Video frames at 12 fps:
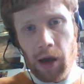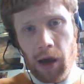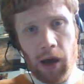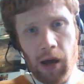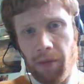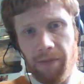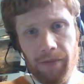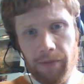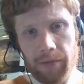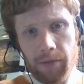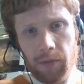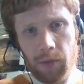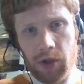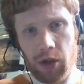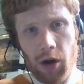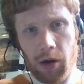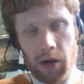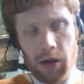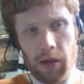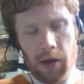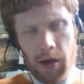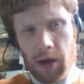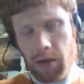uh, was targeted.